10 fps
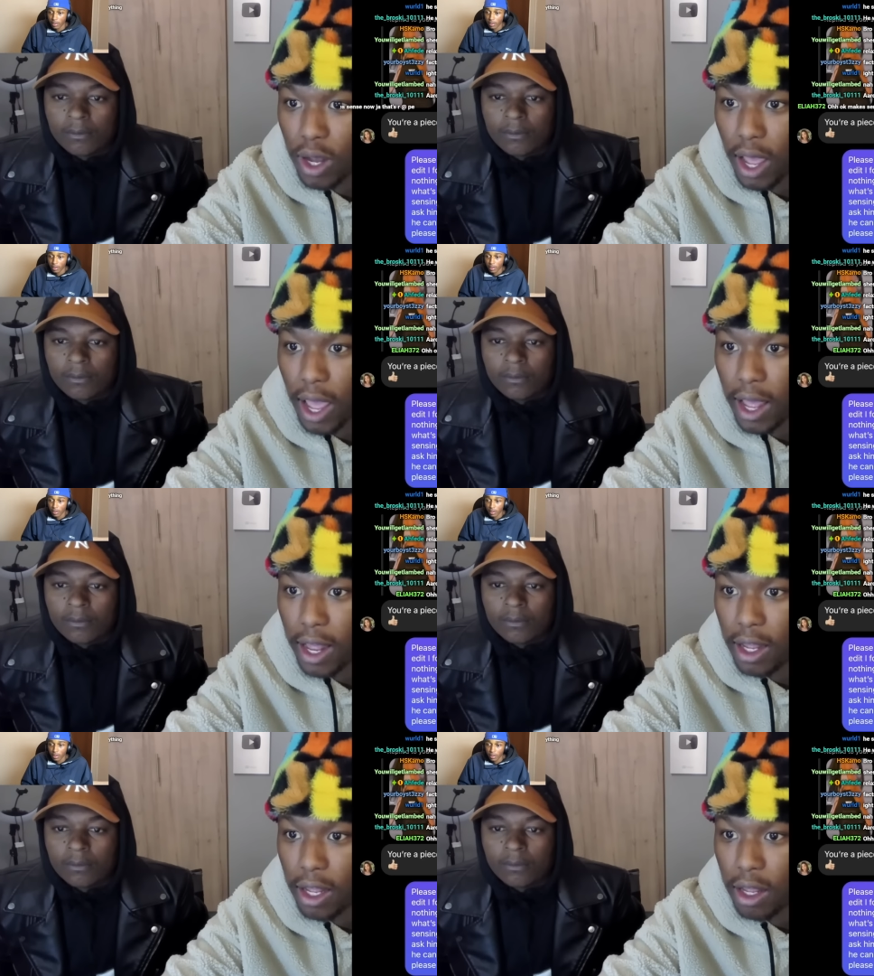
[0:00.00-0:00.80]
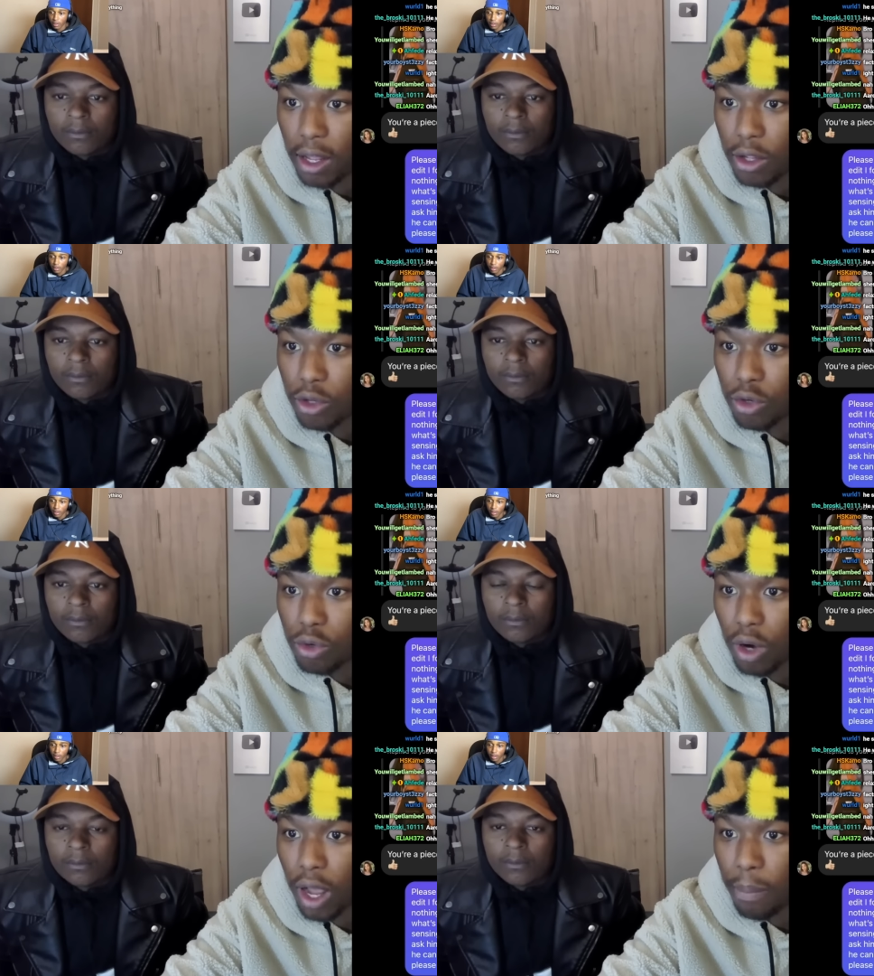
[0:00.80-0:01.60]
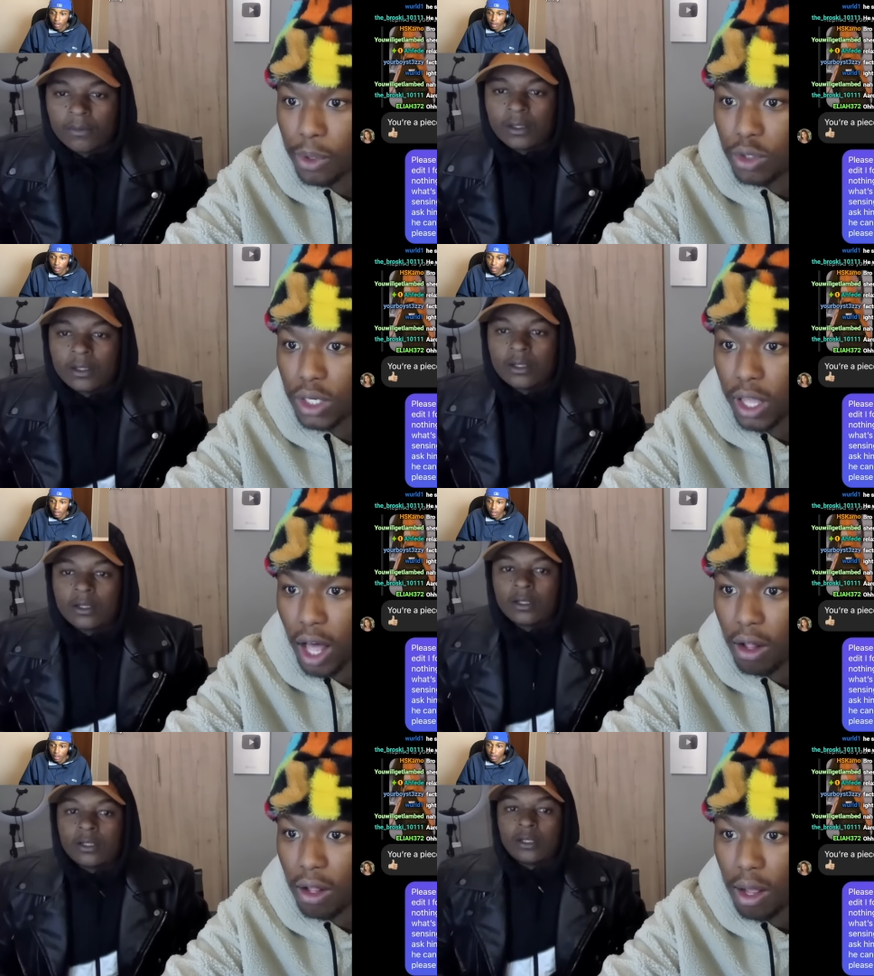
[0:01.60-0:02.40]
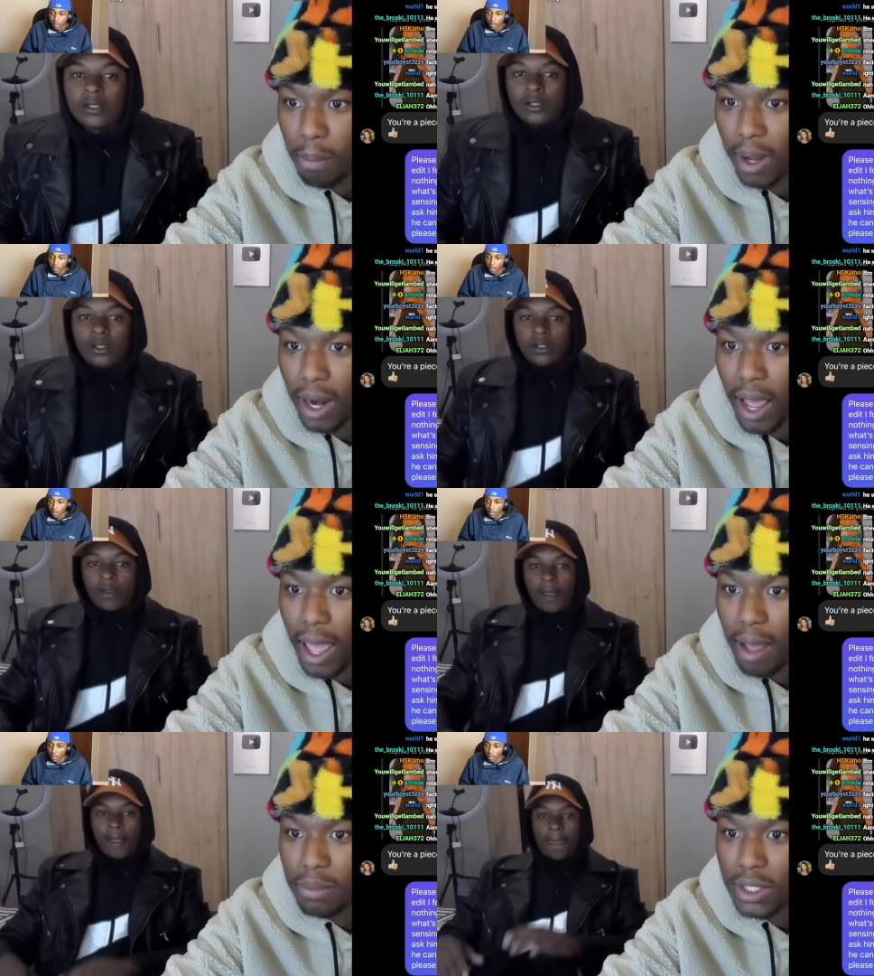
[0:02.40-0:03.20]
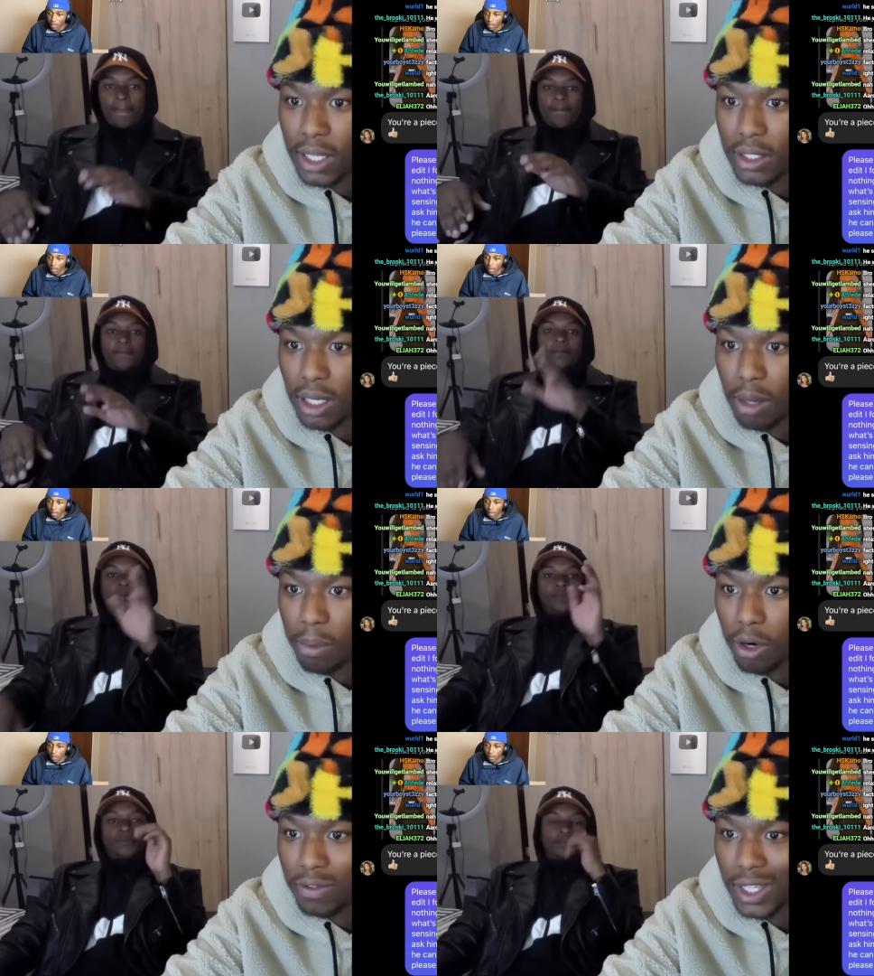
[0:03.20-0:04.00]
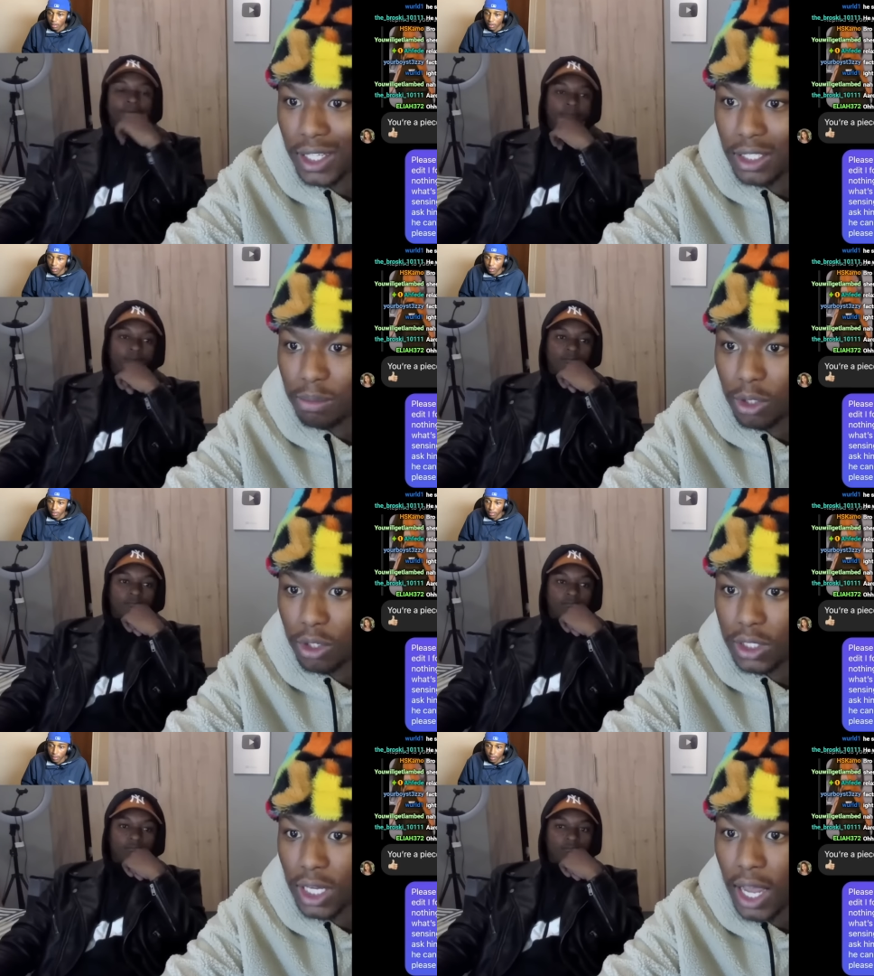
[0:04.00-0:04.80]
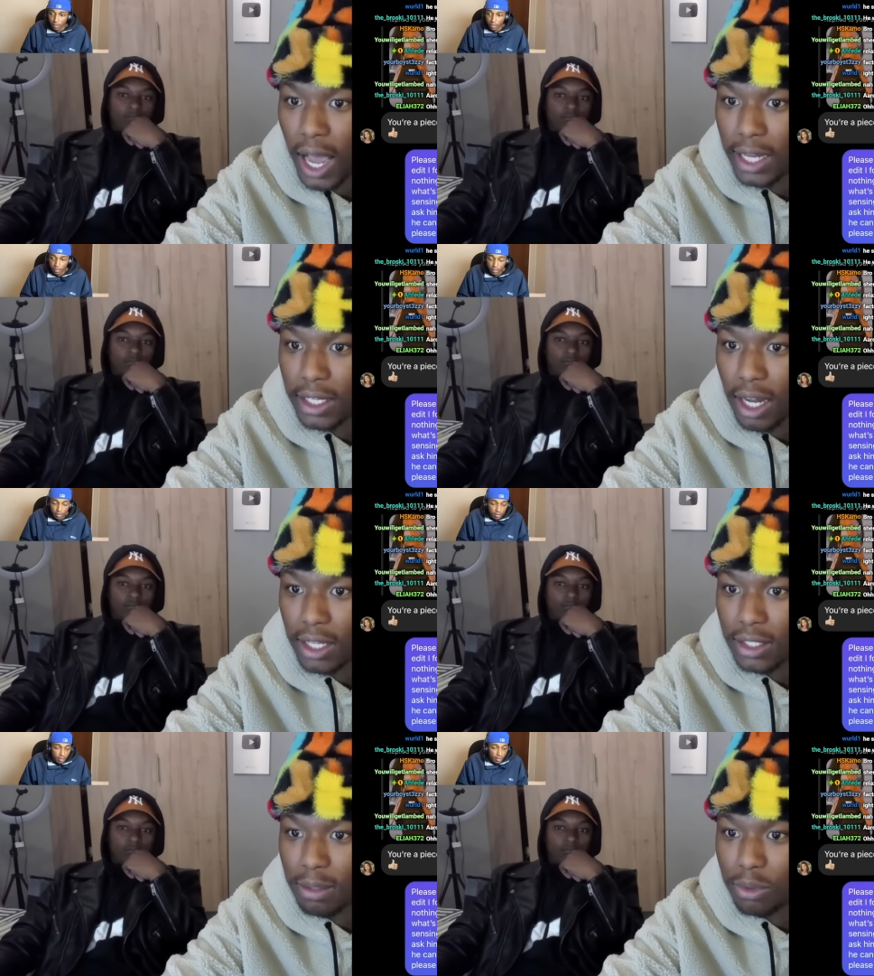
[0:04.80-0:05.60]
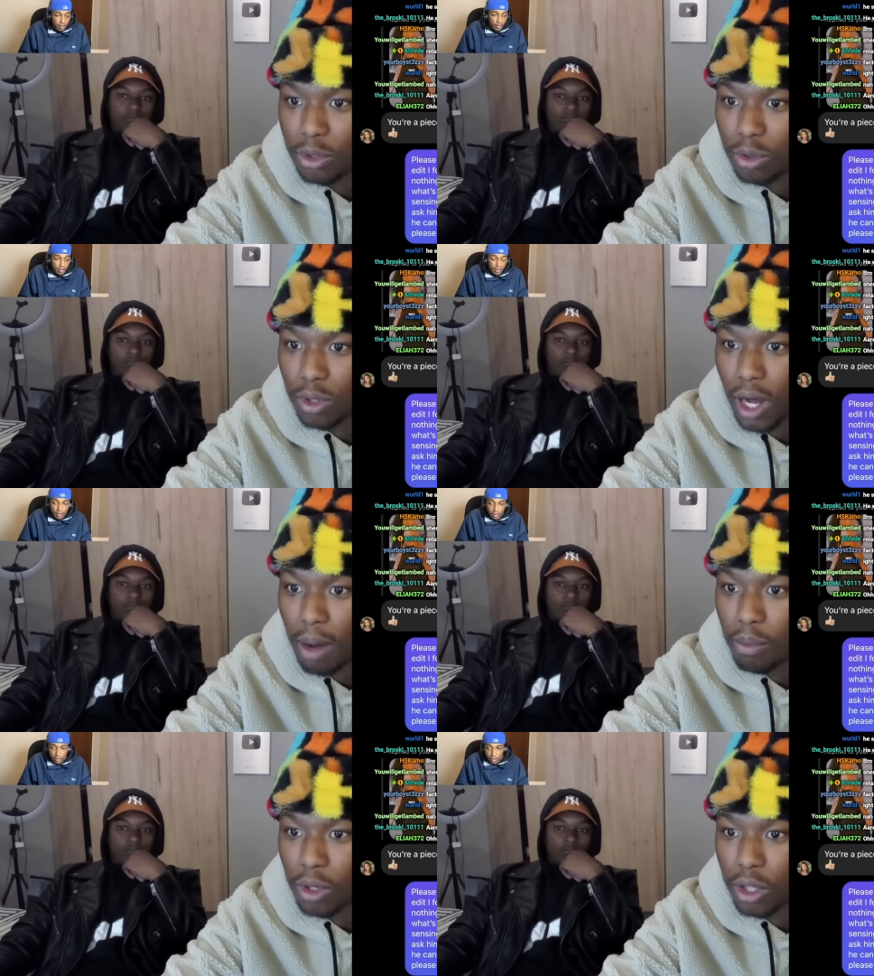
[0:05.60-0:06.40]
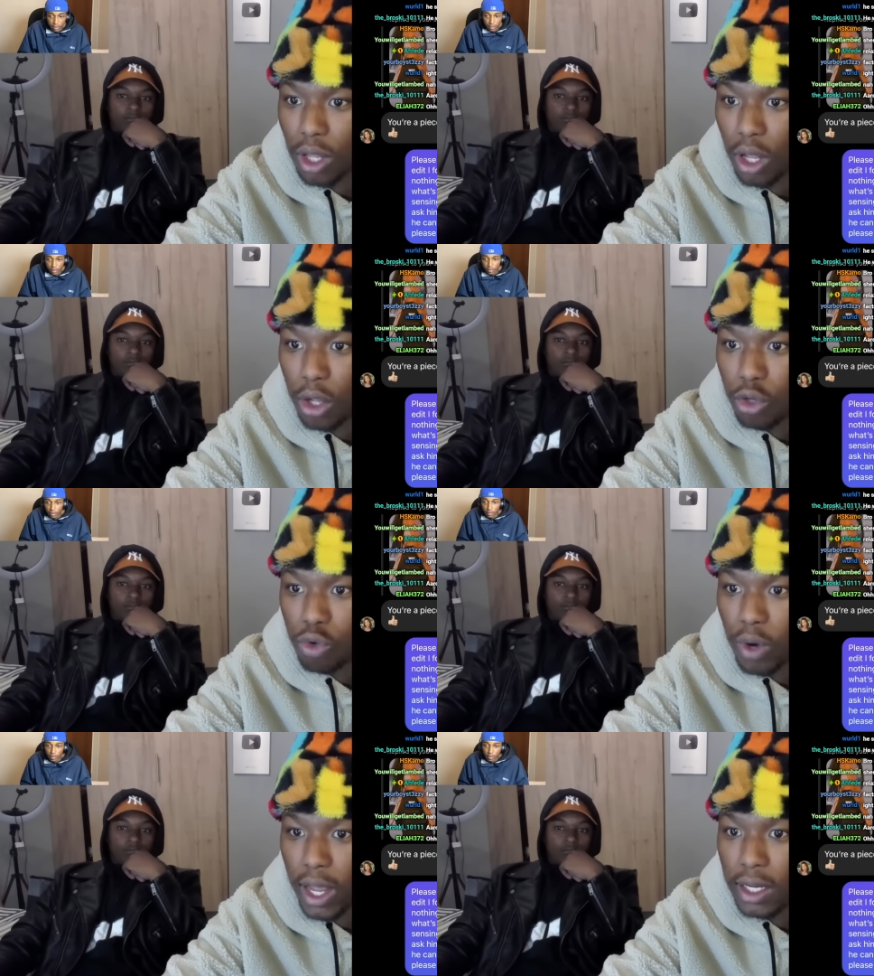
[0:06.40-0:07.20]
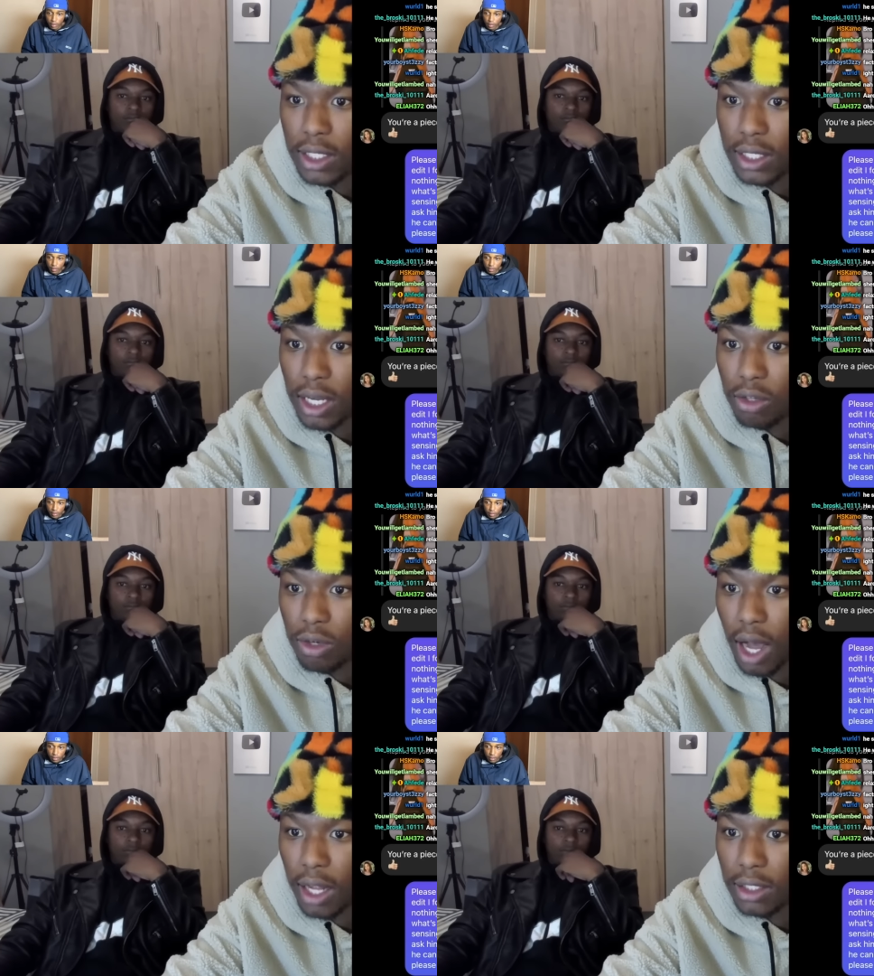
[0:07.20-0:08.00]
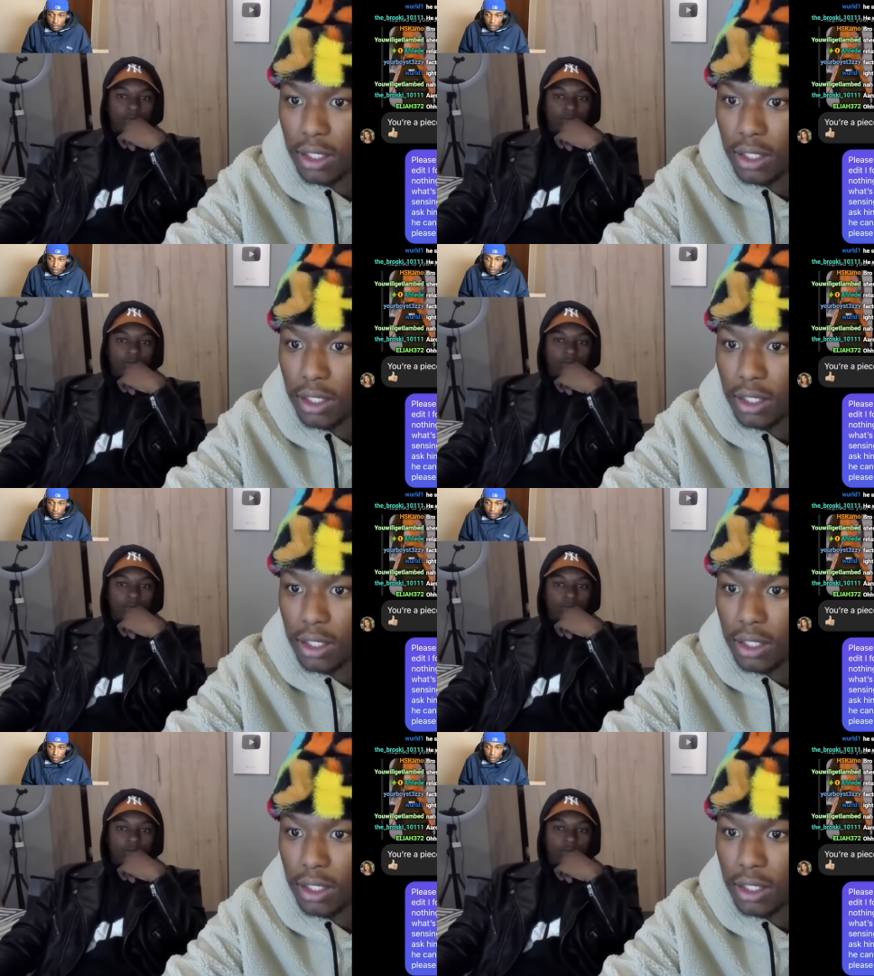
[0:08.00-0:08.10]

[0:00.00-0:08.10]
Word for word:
Speaker 1: and uh, you between y'all, but I am sensing a bit of tension because I did ask him to come with you, and he said you can't.